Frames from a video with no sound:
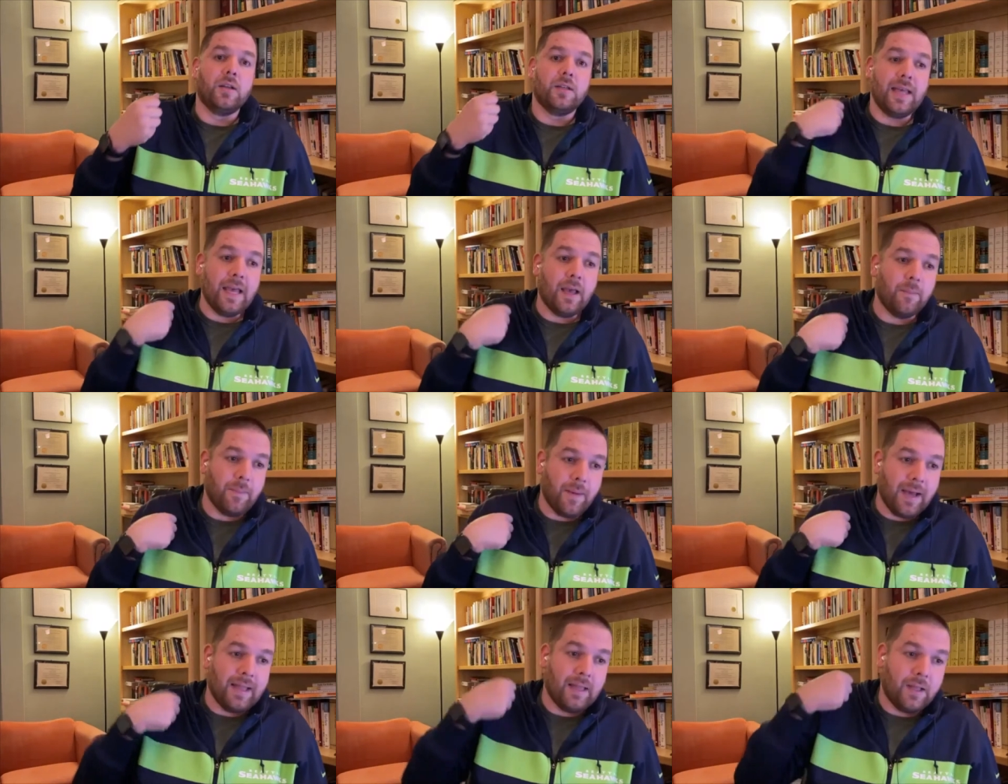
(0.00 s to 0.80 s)
take
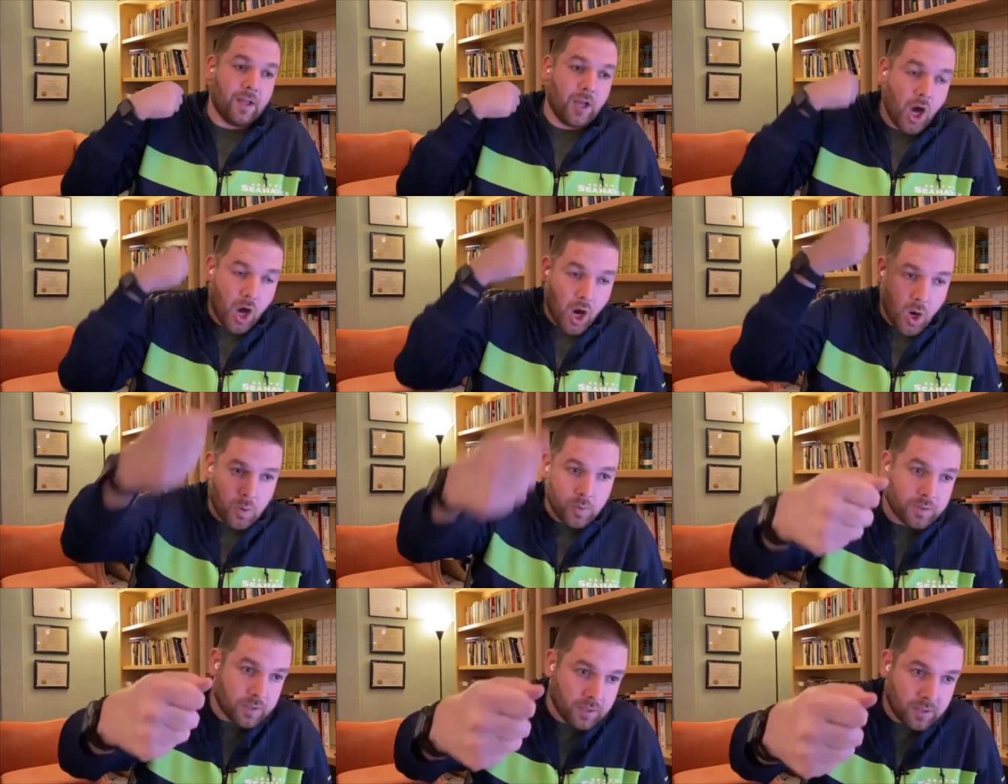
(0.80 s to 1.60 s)
my
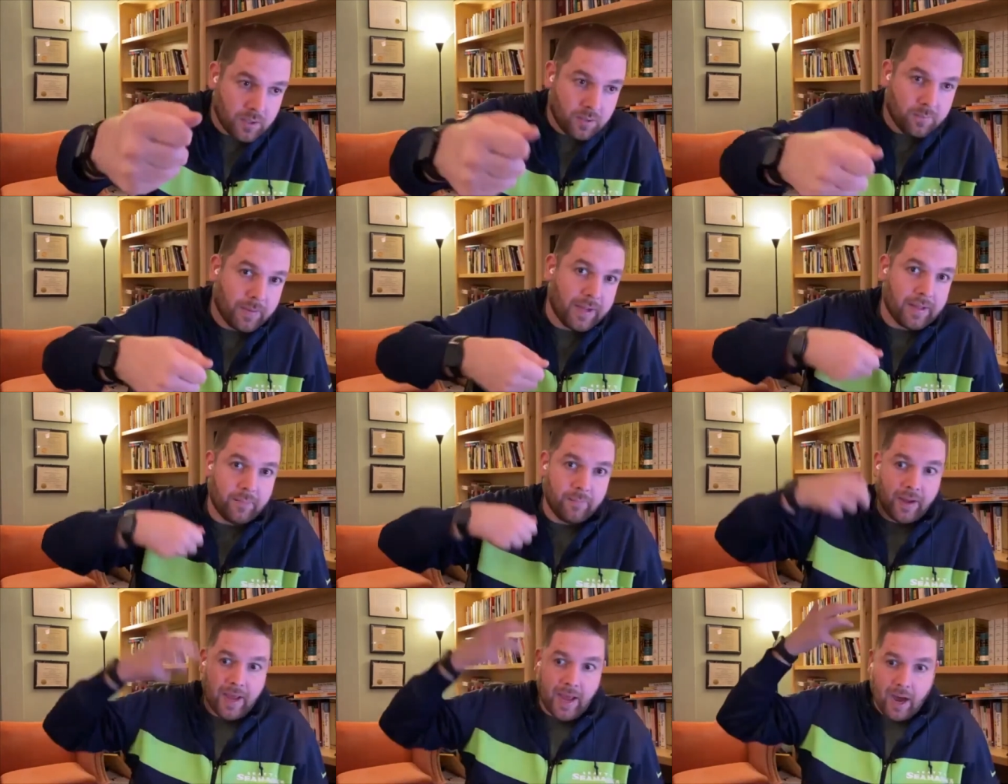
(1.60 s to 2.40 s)
coat my
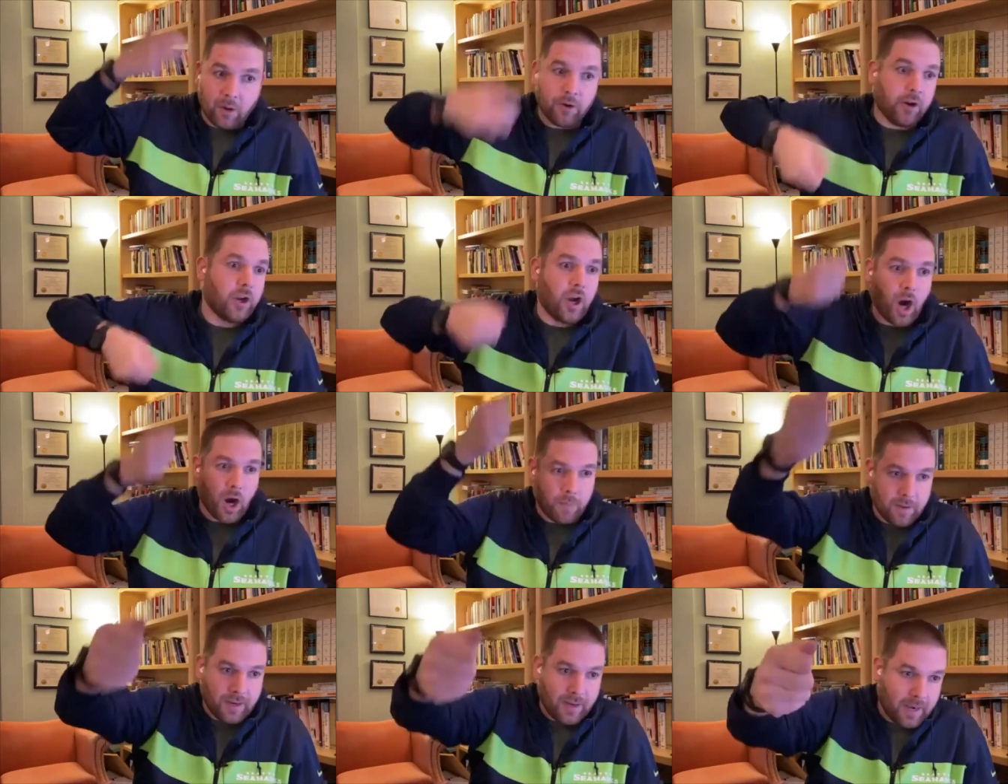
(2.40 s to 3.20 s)
my outer
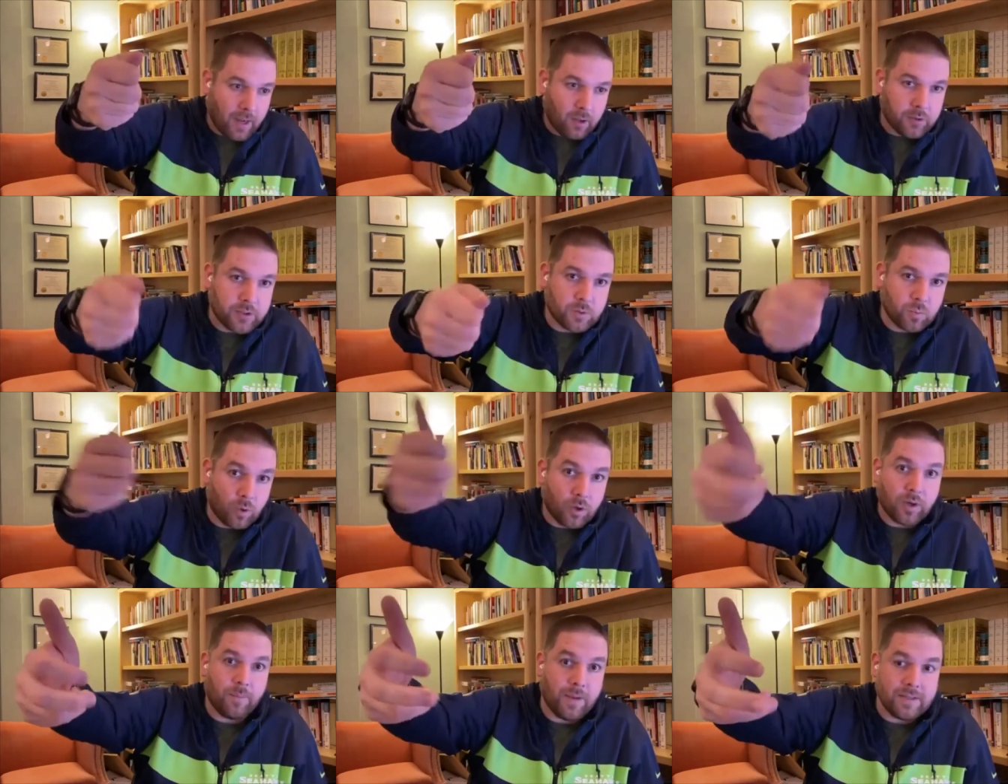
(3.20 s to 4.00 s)
garment and I'll just
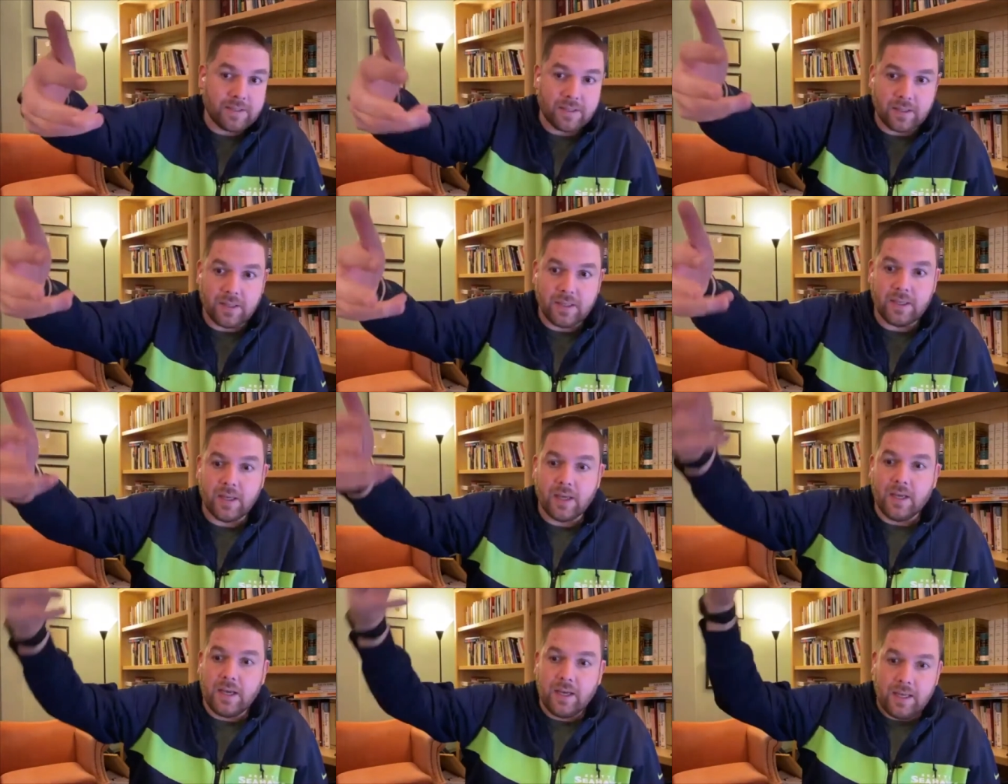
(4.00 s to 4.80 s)
work basically
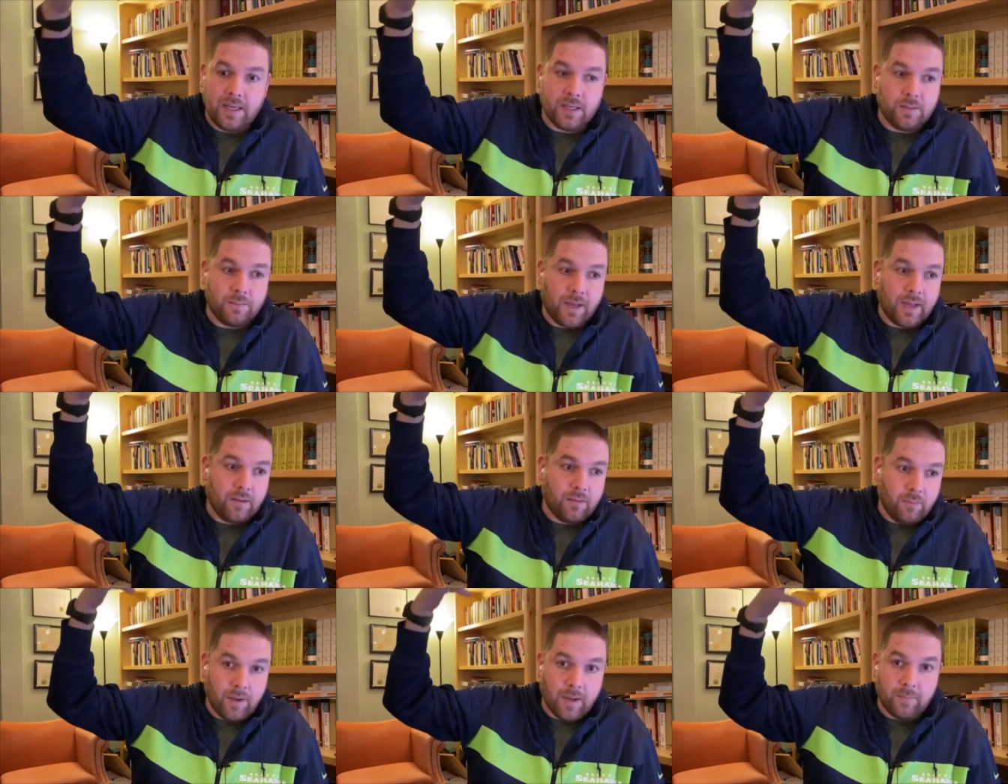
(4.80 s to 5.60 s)
in my
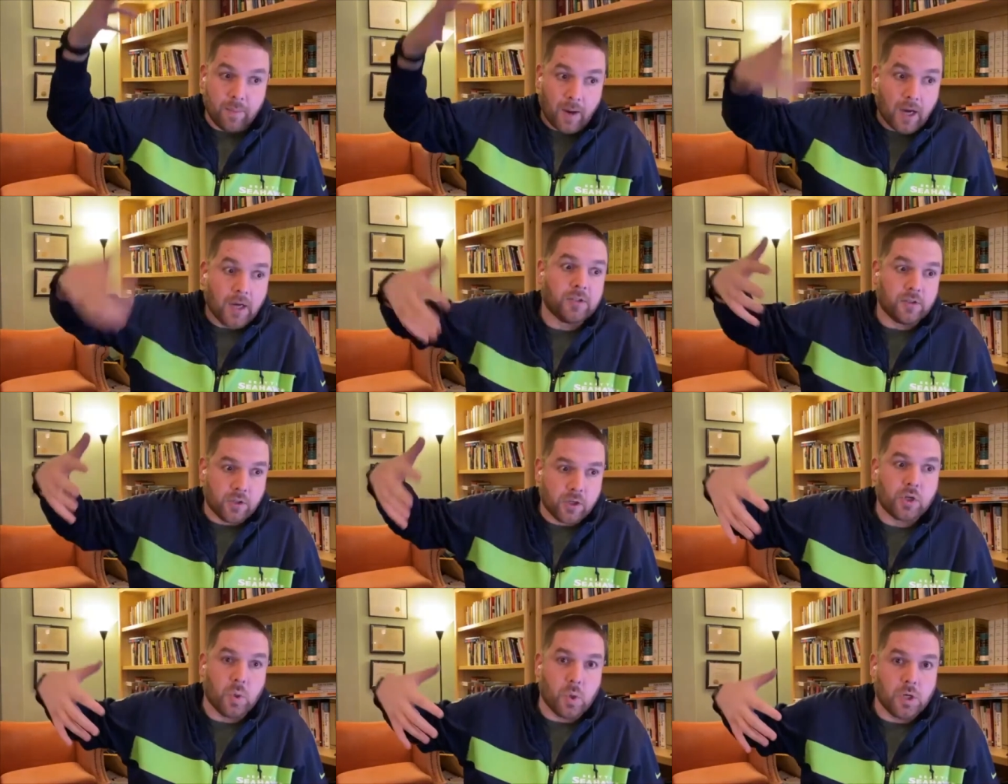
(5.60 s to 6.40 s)
my boxer
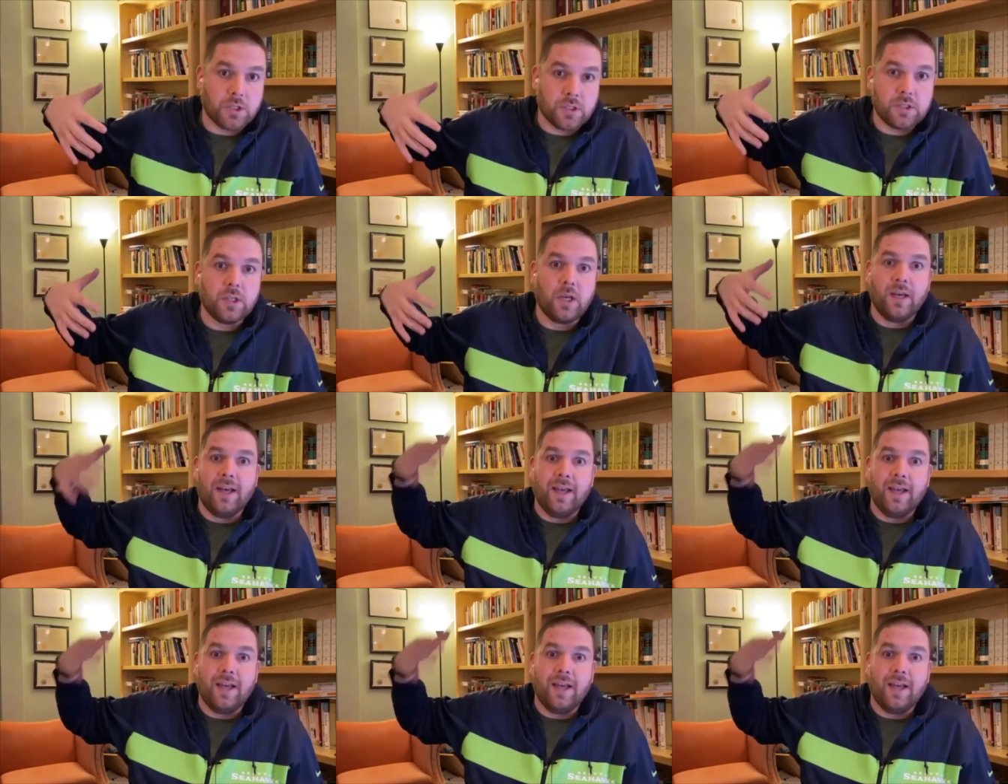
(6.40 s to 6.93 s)
shorts.